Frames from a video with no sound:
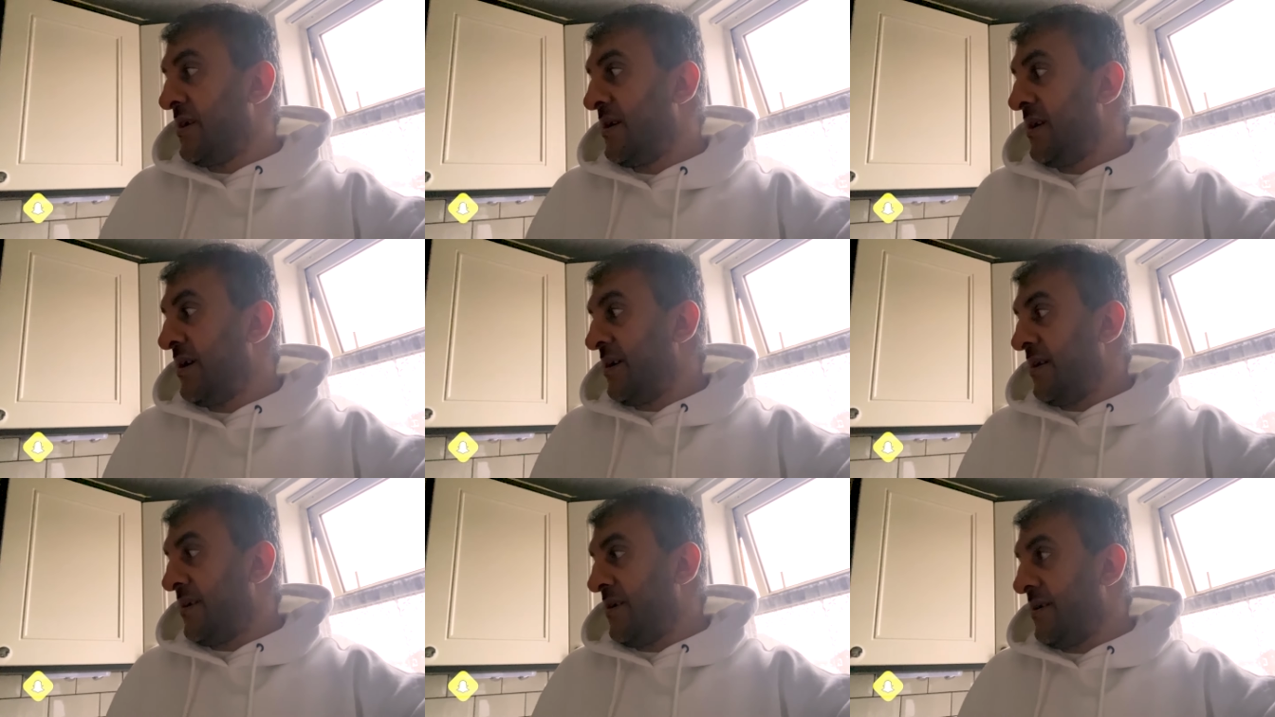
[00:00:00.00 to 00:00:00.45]

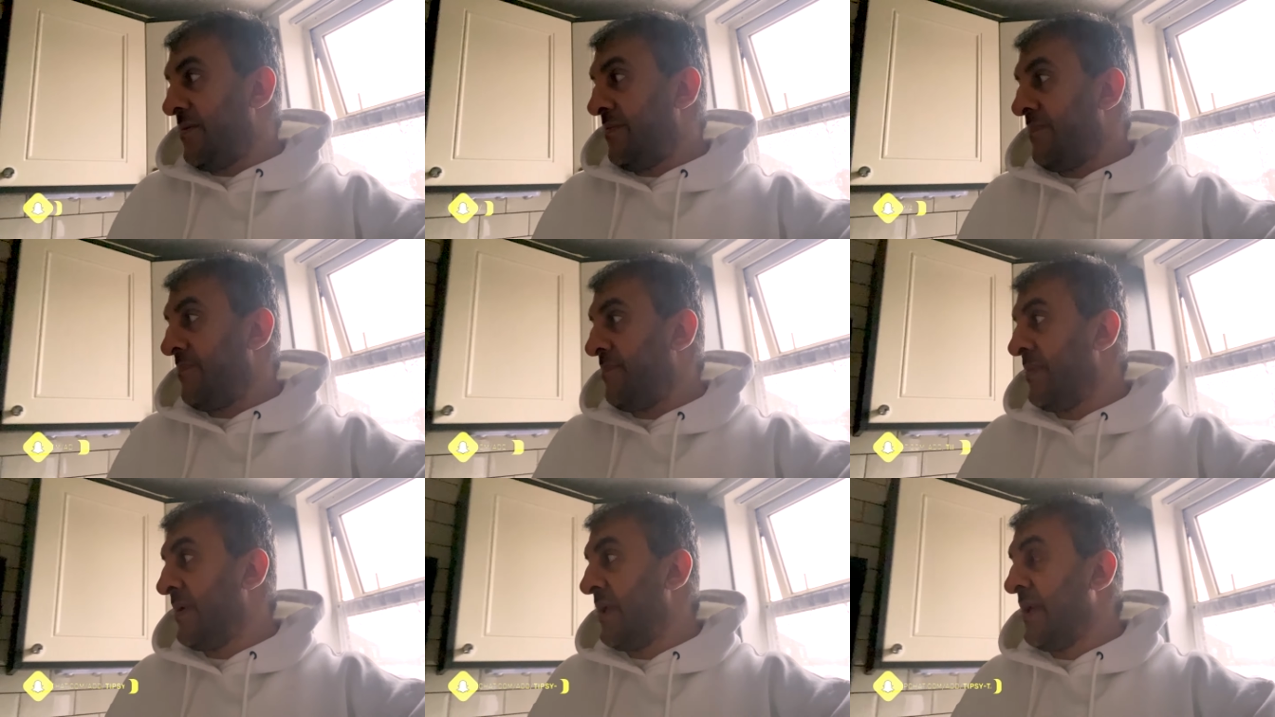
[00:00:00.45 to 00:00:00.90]

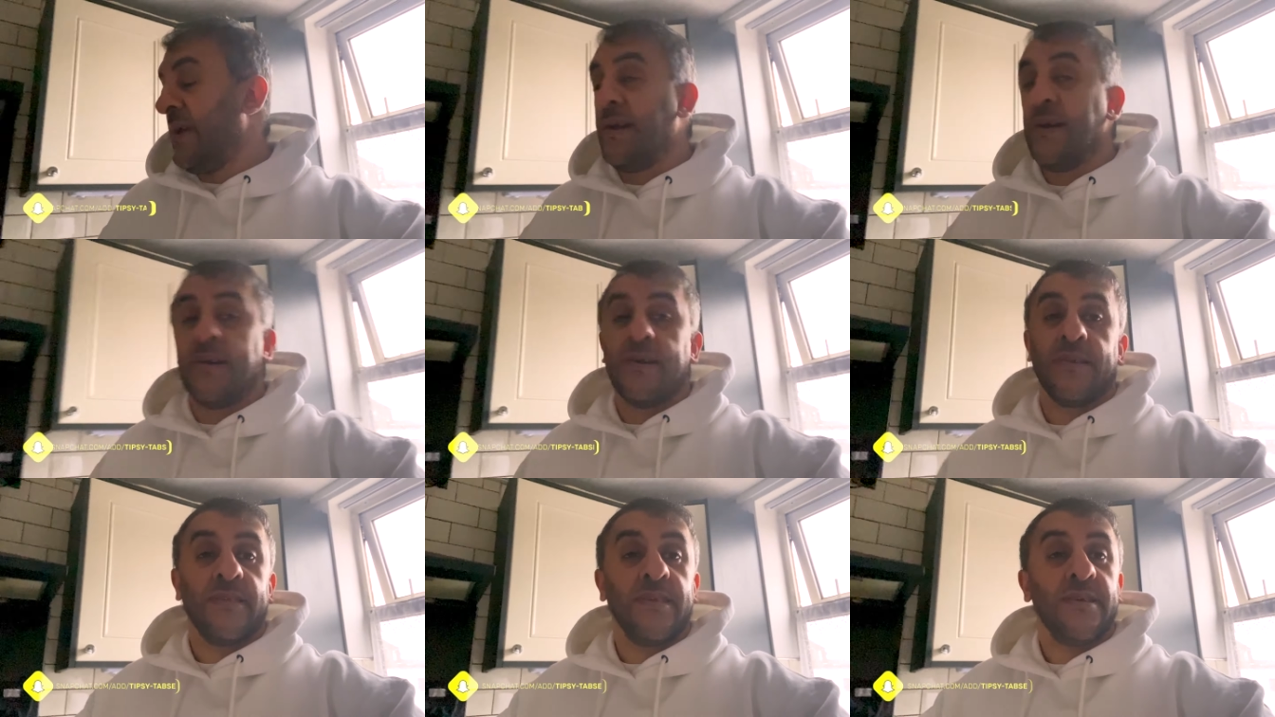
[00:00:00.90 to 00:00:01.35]
Um,
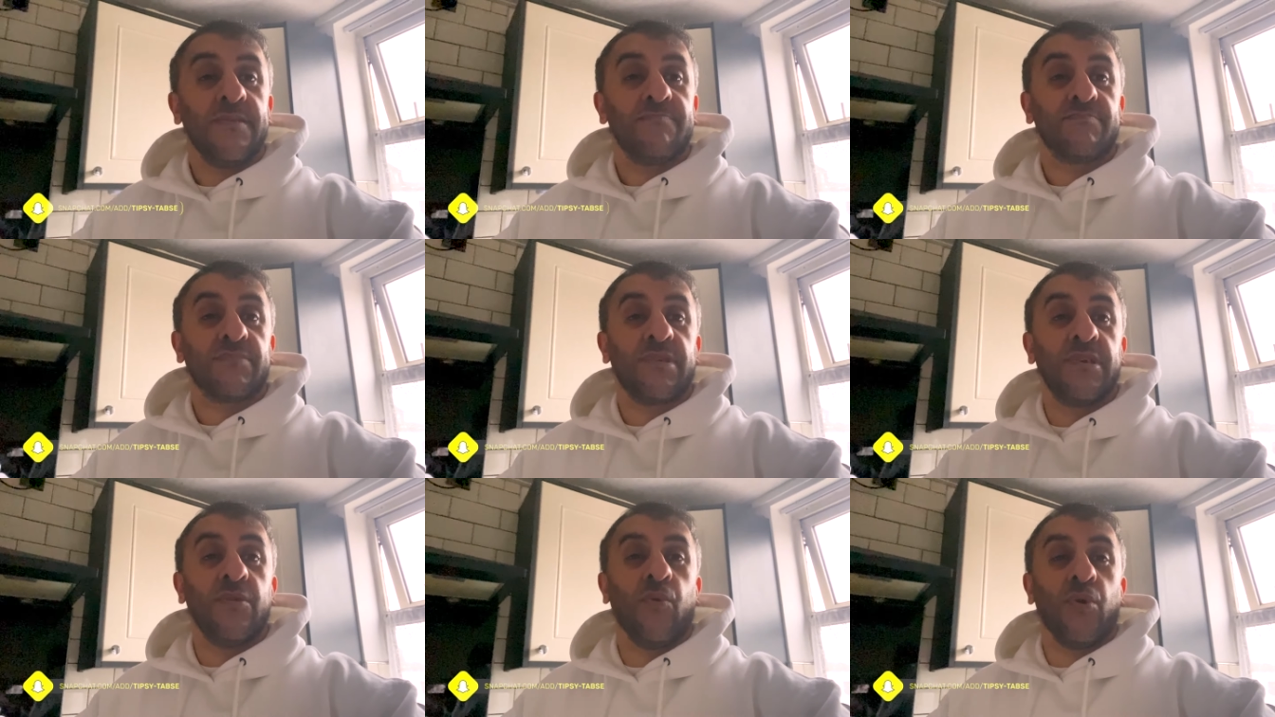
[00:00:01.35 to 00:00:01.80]
yeah,
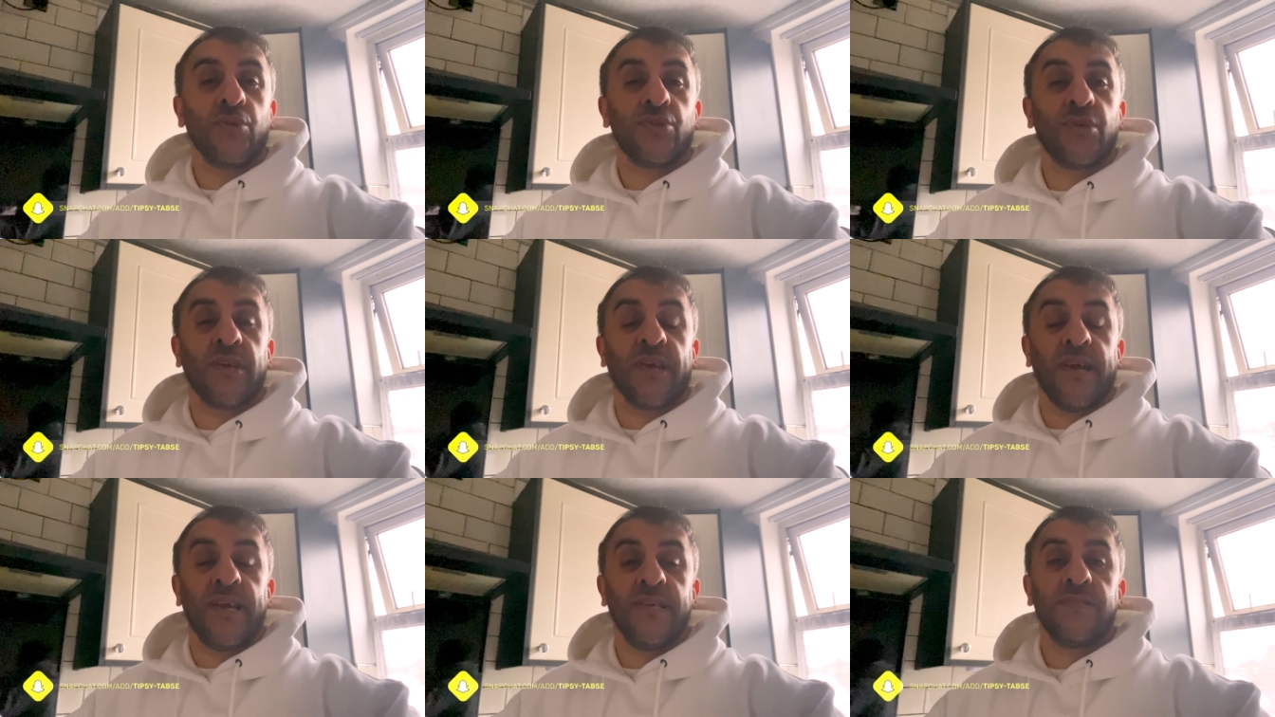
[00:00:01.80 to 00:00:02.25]
keep
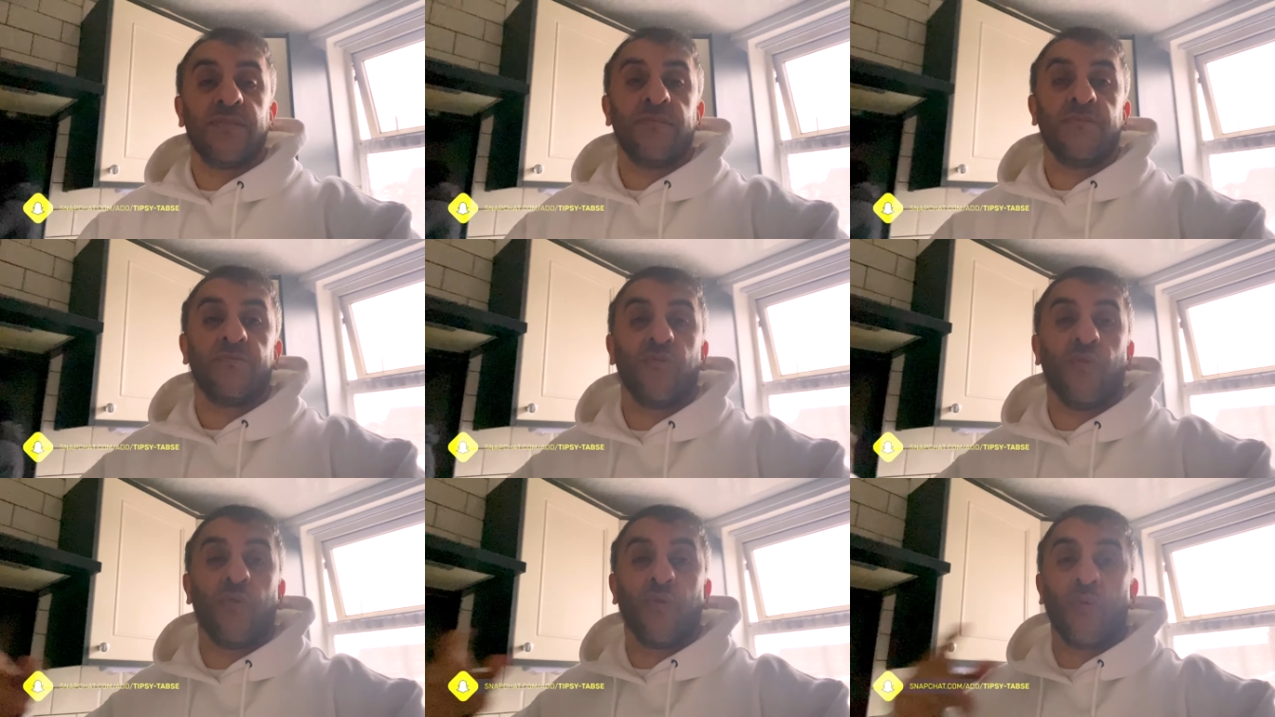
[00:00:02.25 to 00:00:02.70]
watching, guys.
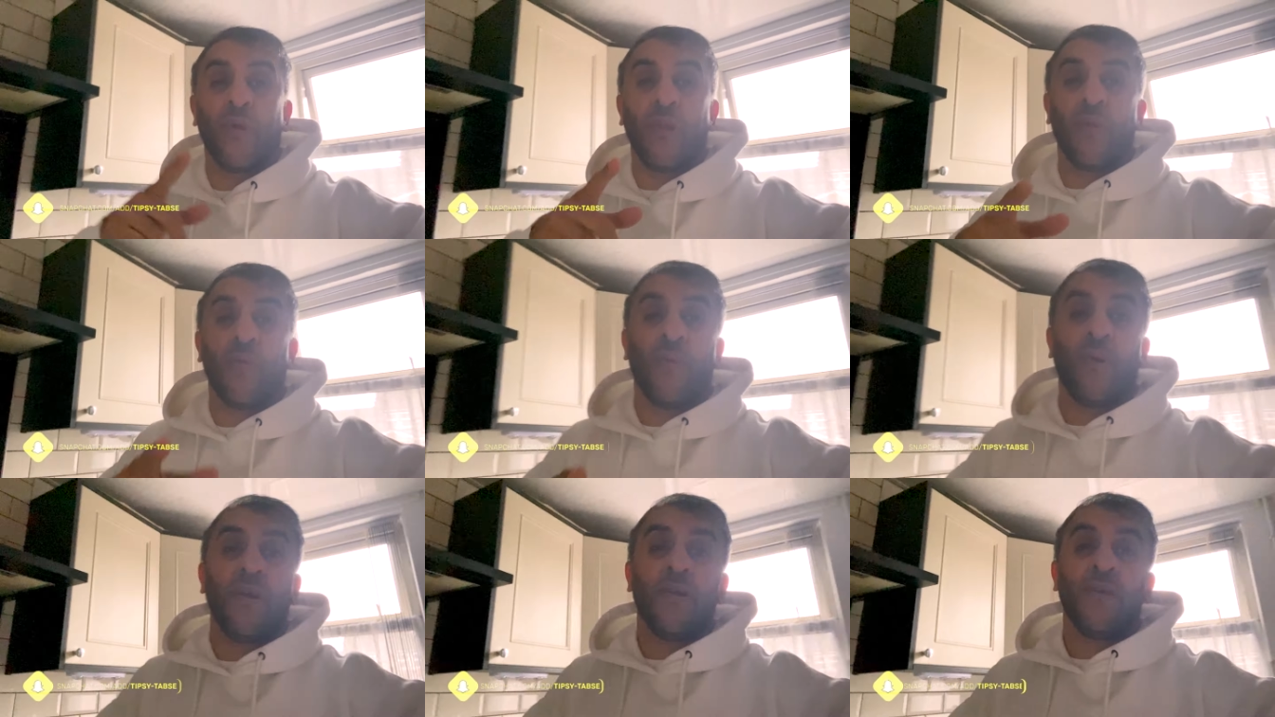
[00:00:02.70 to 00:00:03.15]
Don't go
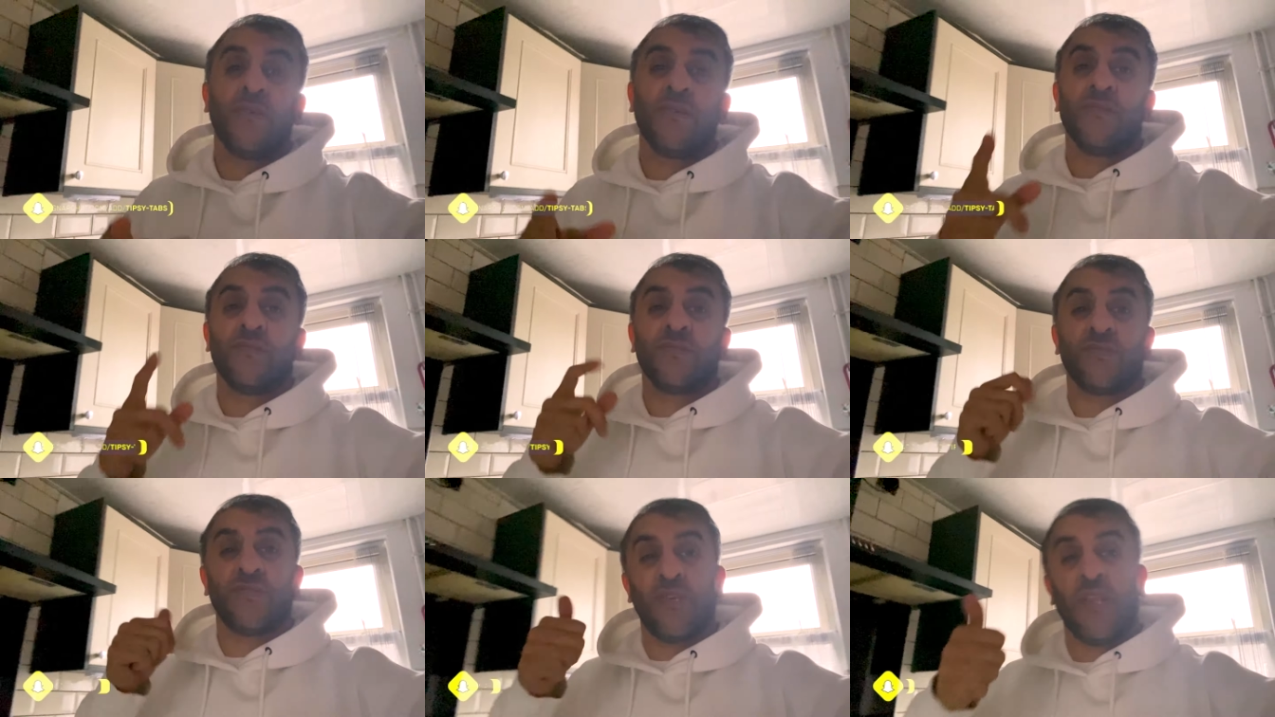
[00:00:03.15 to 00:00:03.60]
anywhere.
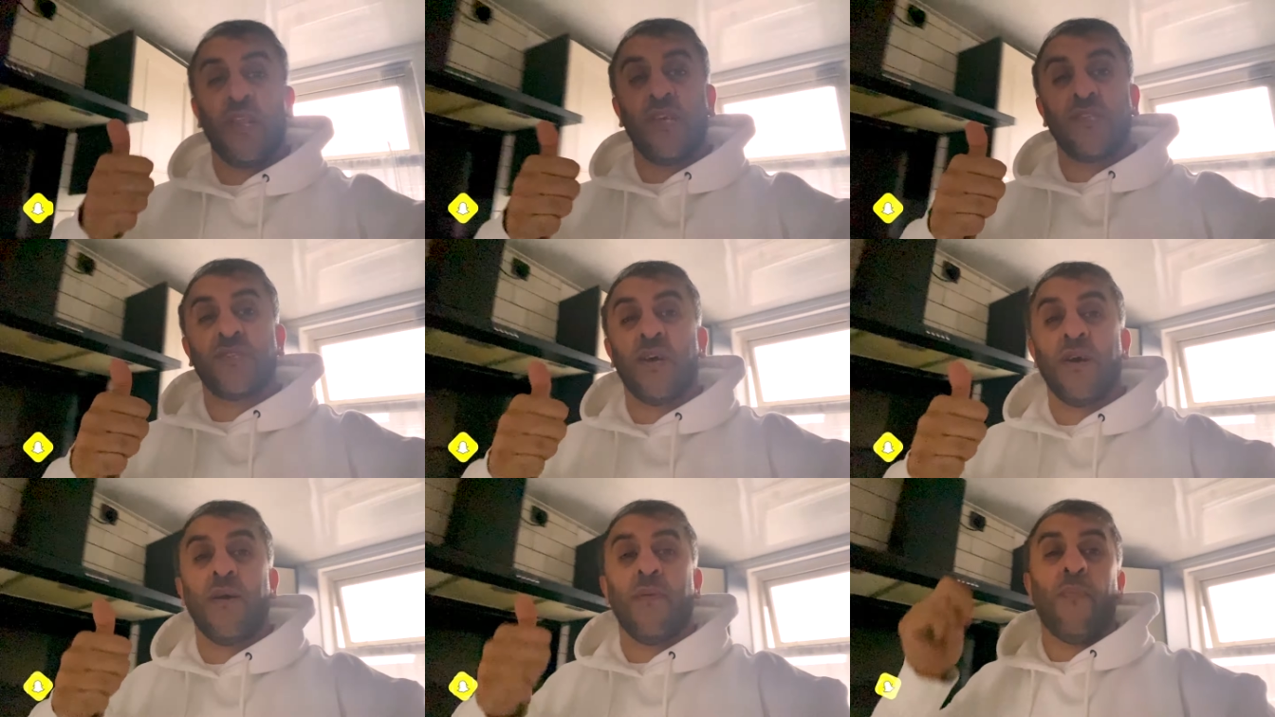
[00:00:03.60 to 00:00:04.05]
See you
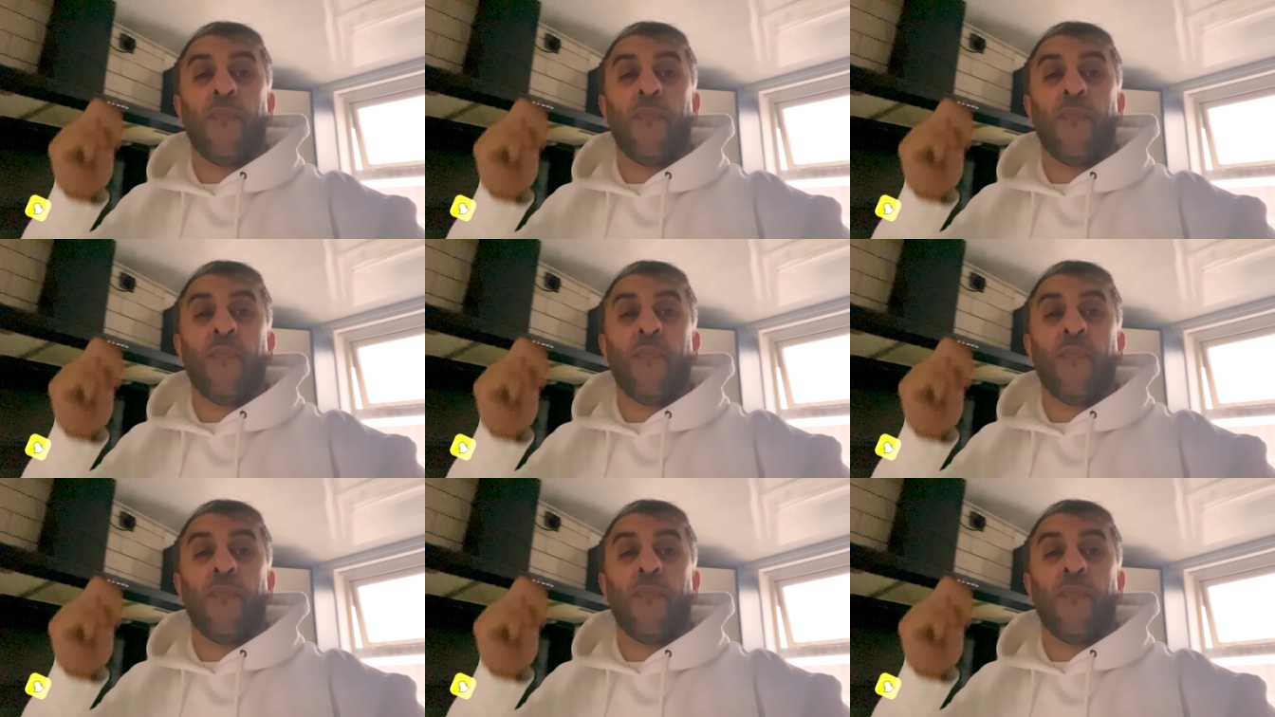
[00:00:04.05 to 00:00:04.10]
later.